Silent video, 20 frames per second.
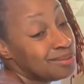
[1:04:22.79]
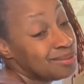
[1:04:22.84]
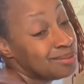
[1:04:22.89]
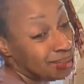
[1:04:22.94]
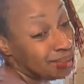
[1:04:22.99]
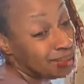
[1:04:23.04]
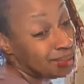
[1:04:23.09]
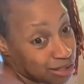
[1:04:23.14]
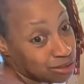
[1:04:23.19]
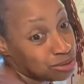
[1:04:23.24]

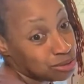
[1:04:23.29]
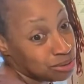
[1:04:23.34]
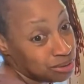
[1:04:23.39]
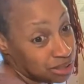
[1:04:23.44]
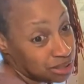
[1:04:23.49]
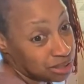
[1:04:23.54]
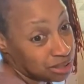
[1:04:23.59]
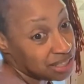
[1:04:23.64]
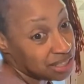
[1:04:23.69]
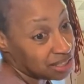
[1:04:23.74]
But I
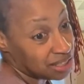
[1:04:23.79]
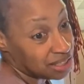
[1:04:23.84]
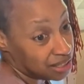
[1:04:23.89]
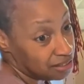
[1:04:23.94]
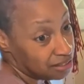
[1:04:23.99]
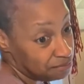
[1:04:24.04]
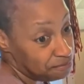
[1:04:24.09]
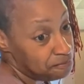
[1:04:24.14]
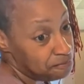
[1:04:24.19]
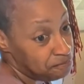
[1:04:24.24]
truly didn't care
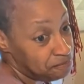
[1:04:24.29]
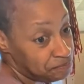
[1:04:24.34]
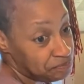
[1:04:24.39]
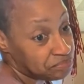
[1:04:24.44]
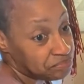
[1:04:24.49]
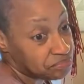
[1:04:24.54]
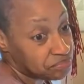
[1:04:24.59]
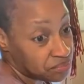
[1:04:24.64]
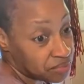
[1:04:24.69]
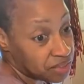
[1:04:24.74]

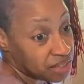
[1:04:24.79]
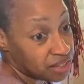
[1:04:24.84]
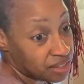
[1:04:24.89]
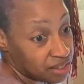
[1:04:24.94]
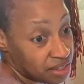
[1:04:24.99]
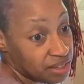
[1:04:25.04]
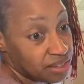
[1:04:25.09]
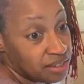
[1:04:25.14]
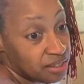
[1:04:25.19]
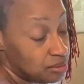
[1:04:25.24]

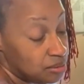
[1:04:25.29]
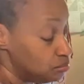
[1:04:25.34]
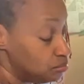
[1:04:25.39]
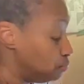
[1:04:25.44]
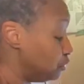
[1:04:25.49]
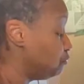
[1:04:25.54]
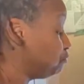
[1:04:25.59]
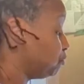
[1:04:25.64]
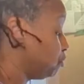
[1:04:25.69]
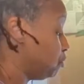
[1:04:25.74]

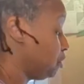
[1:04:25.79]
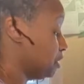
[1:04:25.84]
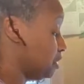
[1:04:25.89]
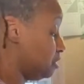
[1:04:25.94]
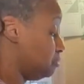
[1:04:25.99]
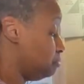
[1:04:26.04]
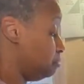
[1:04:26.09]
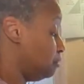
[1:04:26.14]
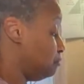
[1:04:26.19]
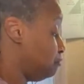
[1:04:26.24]
before
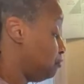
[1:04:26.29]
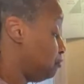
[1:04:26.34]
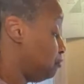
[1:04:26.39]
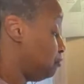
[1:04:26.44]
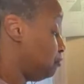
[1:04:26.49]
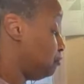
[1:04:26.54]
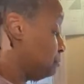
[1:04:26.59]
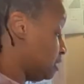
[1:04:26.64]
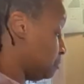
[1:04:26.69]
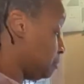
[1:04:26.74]
the
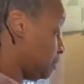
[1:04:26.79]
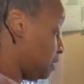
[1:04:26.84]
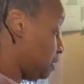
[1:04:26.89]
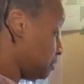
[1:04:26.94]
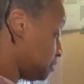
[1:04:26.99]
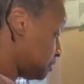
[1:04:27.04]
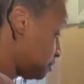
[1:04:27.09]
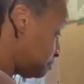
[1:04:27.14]
menopause.